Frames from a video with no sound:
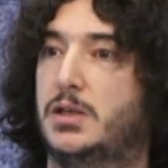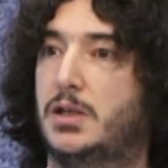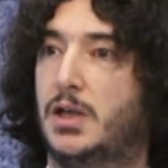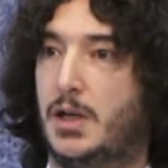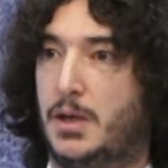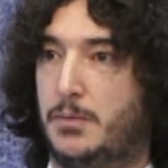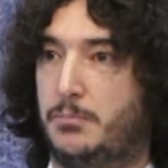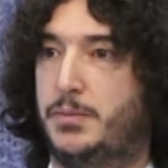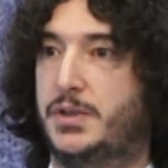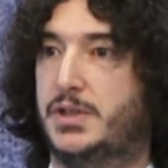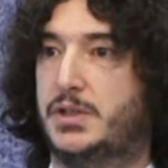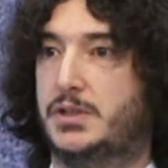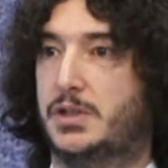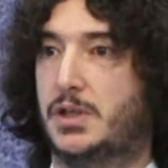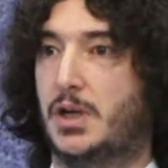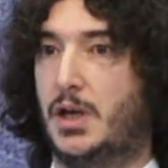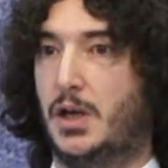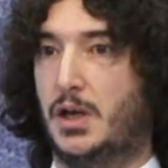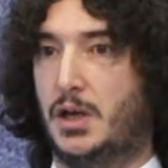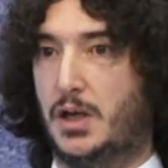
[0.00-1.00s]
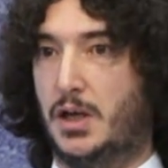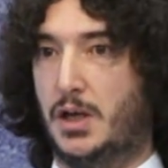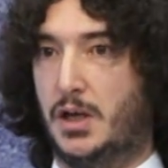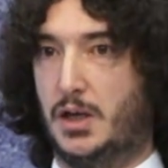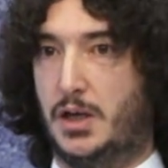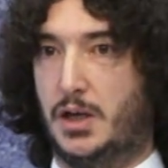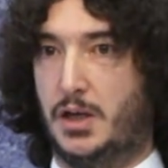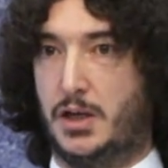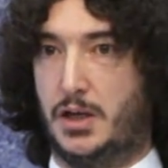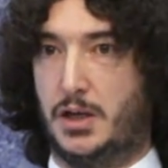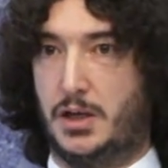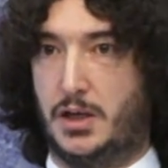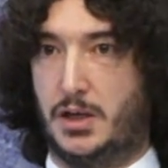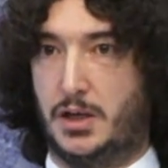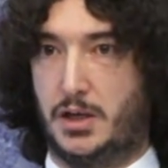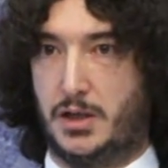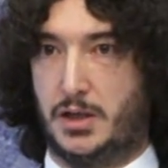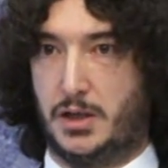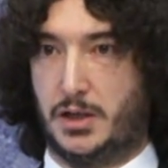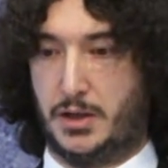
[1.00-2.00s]
that we are face to face with a
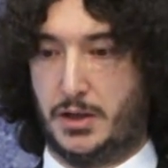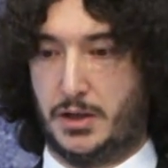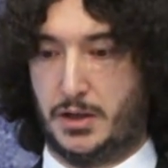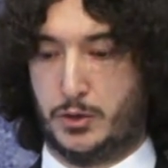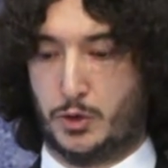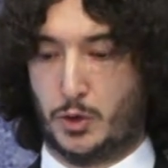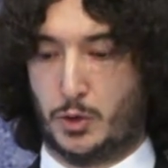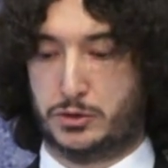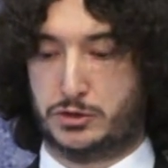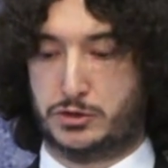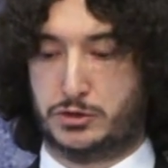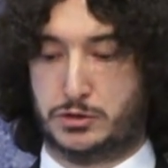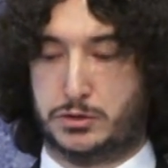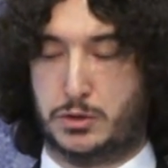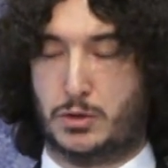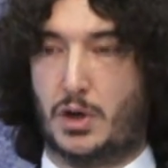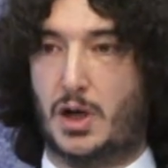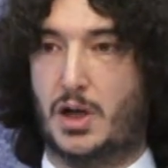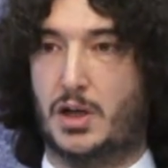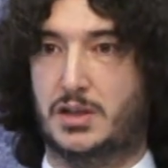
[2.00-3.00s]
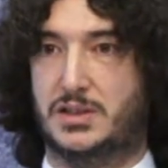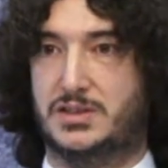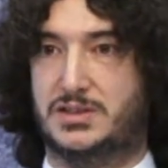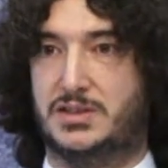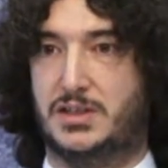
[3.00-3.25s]
high amount of corruption.